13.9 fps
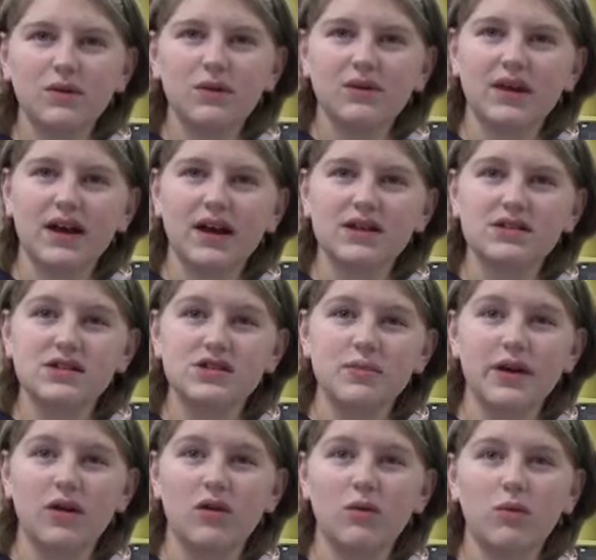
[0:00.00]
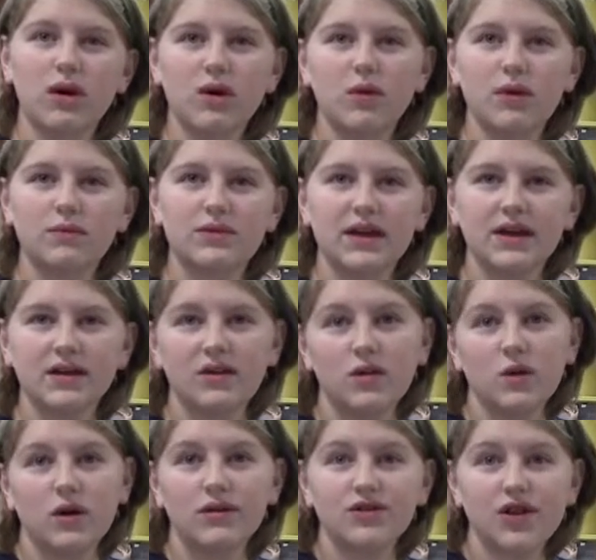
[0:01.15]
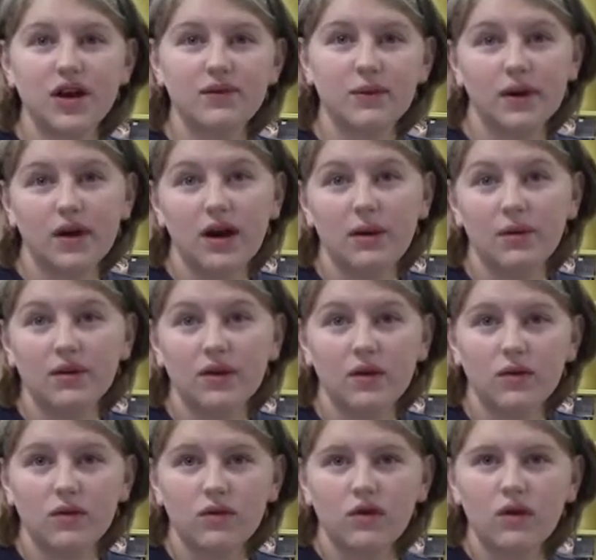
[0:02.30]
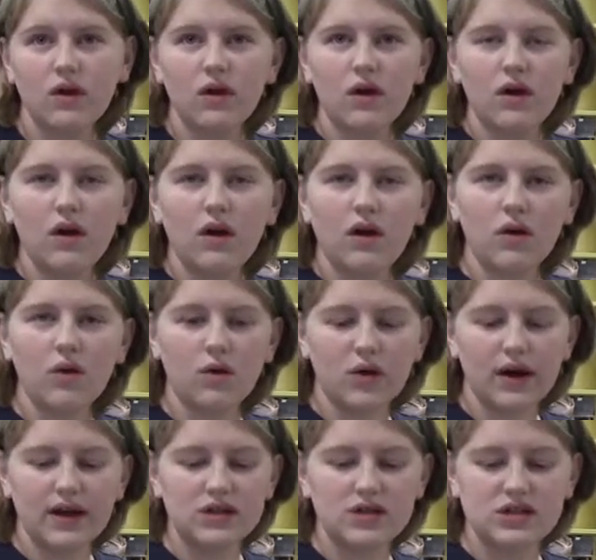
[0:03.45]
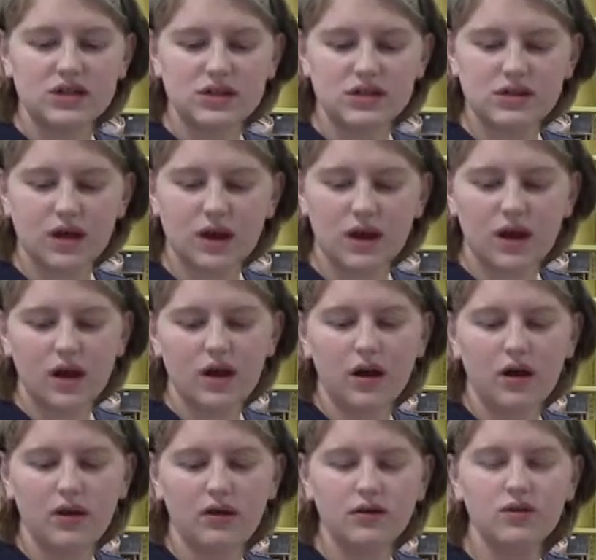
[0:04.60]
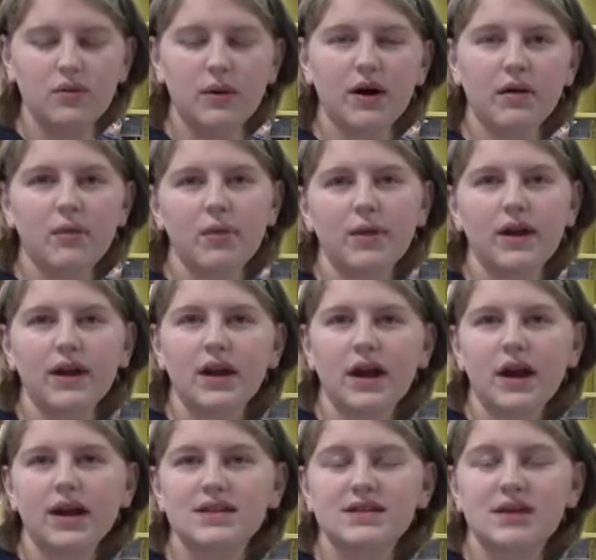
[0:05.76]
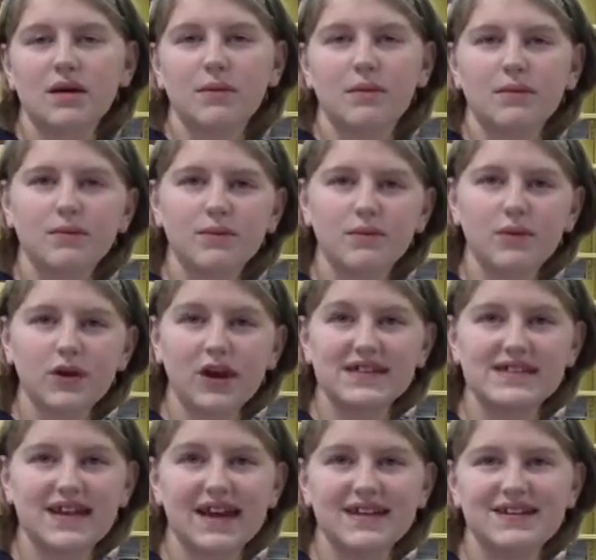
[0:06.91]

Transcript: Google Docs and do my homework while I'm taking a two-hour drive to my grandma's house. Or I could just uh, do a PowerPoint on some crazy